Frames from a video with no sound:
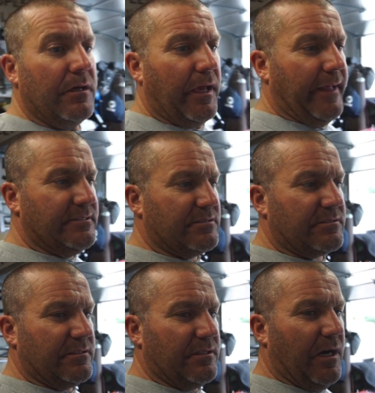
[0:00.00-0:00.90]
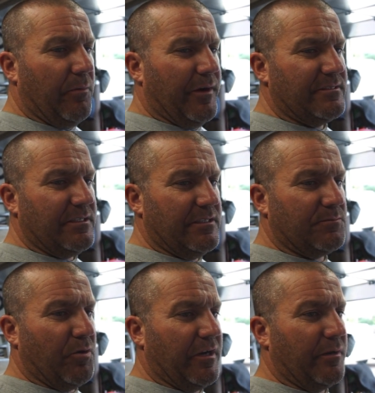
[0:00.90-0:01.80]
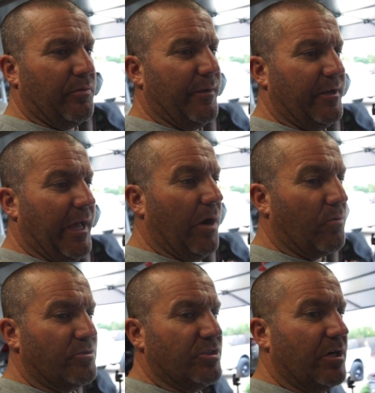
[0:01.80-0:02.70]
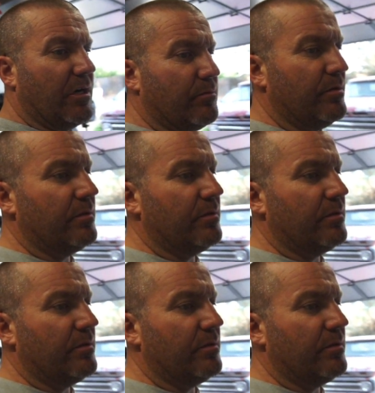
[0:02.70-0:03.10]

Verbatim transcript: I want to say it's probably going to be about an hour job,